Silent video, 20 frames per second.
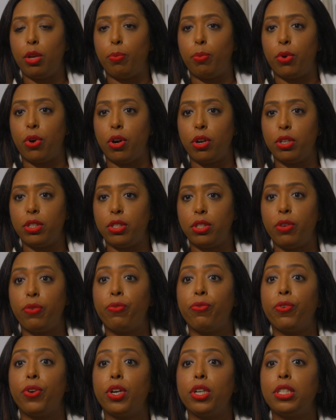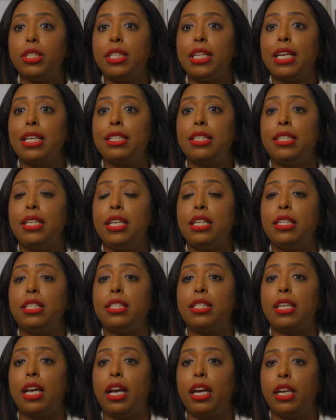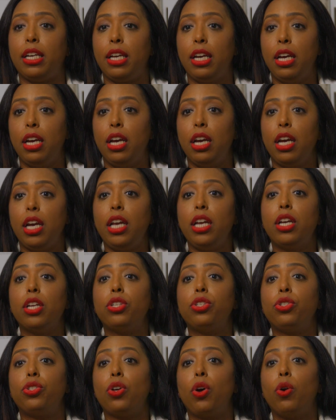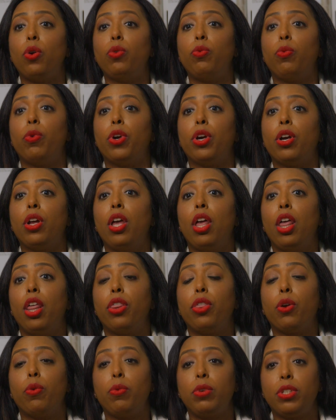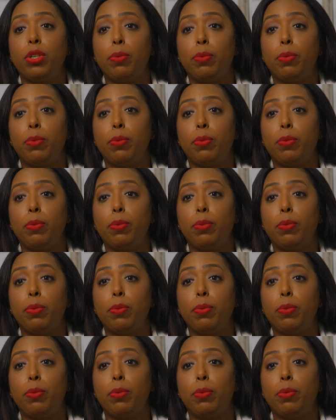Bronx, the first testing site in a zone where there was